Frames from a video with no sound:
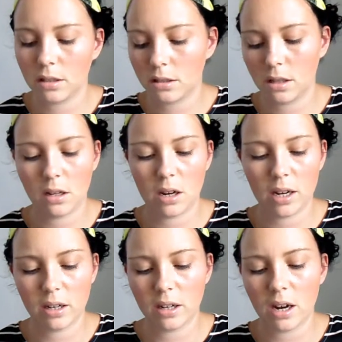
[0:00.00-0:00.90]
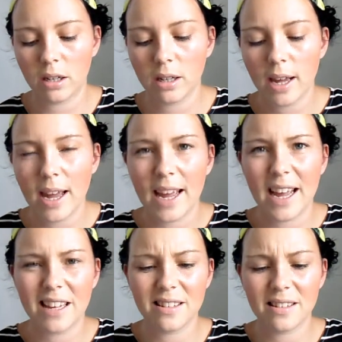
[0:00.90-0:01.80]
I don't know.
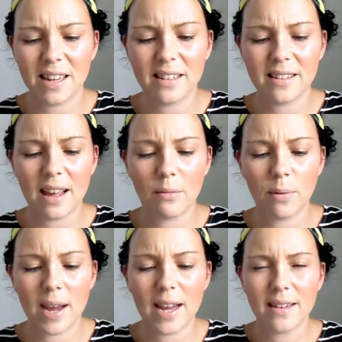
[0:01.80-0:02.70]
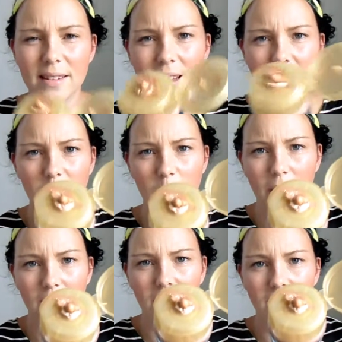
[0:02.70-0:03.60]
It's that weird, see how it's
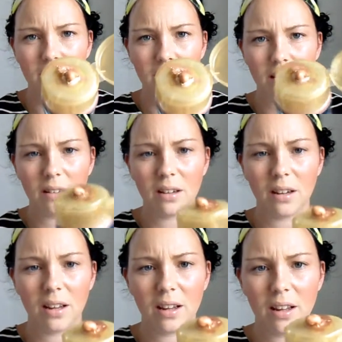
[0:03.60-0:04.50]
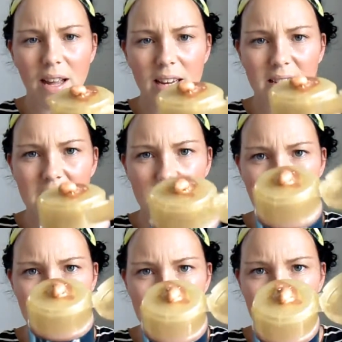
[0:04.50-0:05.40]
brown? And it's
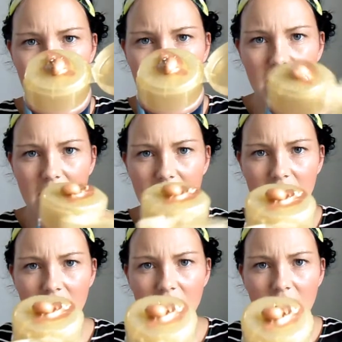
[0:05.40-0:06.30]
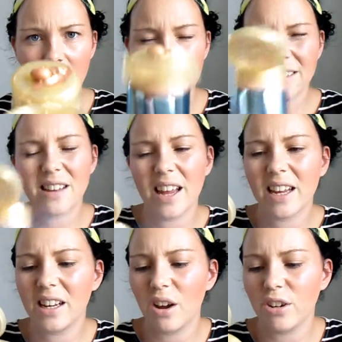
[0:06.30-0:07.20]
sparkly. And it's like
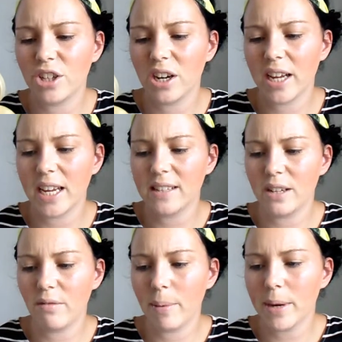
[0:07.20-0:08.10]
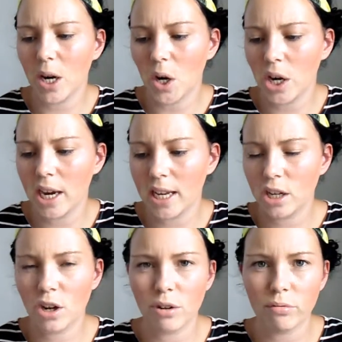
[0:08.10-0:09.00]
a lotion, I guess, and you rub it on, and you
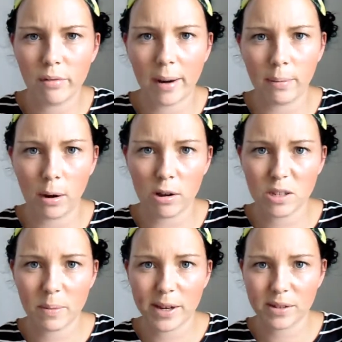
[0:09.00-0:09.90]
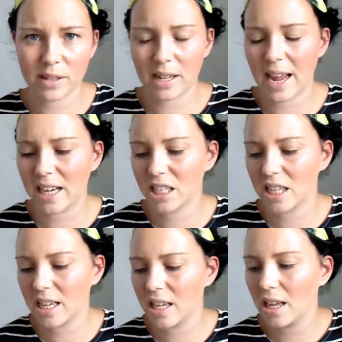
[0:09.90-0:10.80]
got to rub lots because it
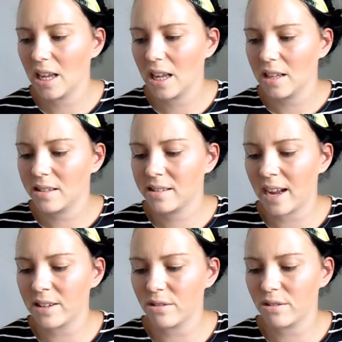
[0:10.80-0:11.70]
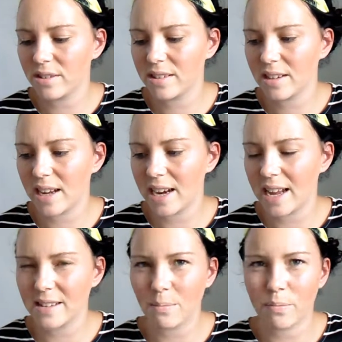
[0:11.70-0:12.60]
actually stays on your skin
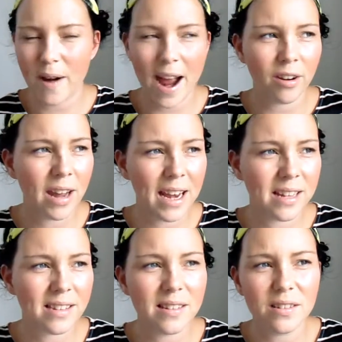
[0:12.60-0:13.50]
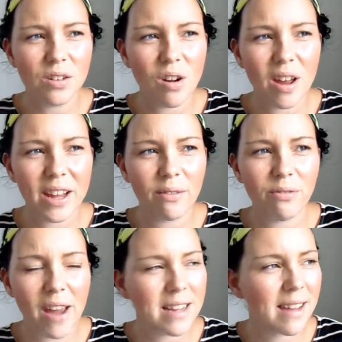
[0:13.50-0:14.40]
as a brown. And it's not like a
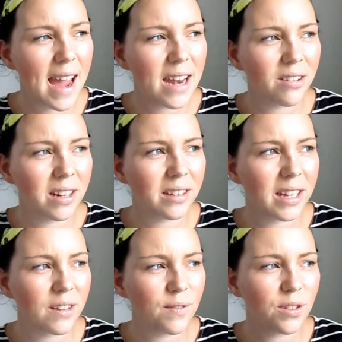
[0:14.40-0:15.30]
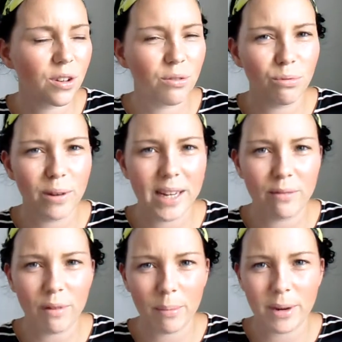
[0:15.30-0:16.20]
fake tan or anything. You've just got to really
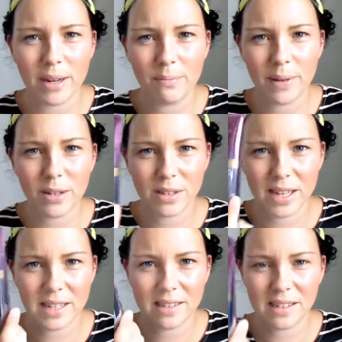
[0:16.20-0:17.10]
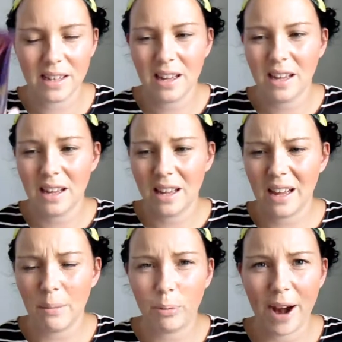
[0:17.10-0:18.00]
rub it in because it is
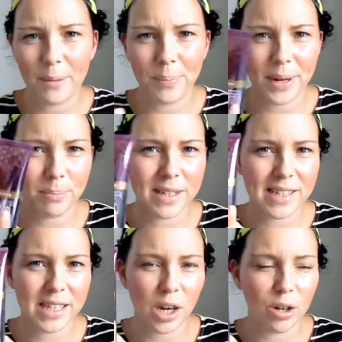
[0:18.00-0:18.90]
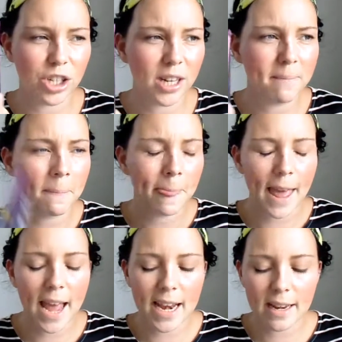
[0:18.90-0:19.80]
a brown pigmented lotion.
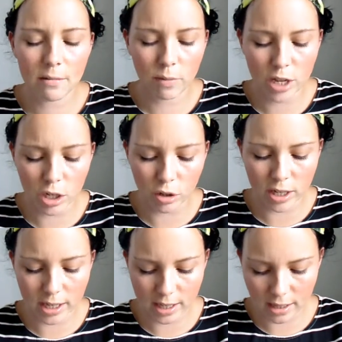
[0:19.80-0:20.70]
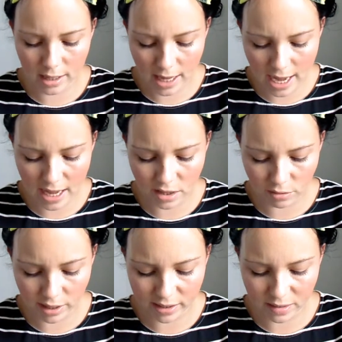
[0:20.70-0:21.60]
And when you look at it, yeah, it's
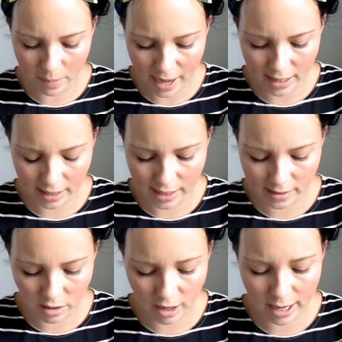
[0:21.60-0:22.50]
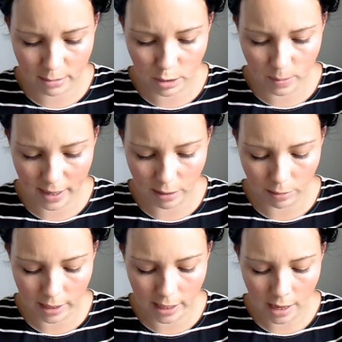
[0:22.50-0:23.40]
really sparkly. It's got heaps of sparkle
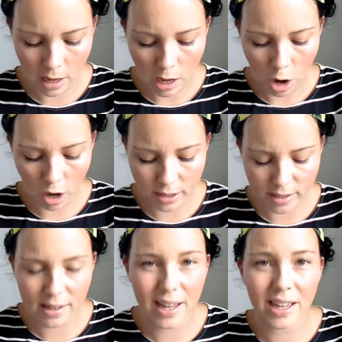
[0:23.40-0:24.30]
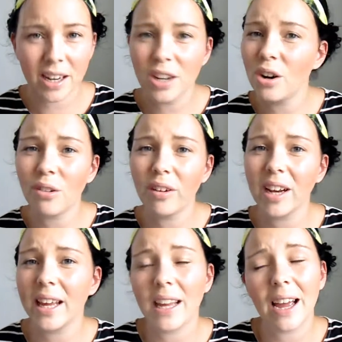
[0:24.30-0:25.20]
in it. On your skin, not
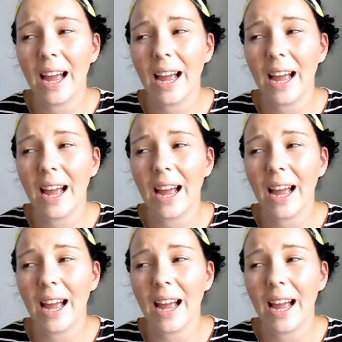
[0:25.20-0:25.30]
really,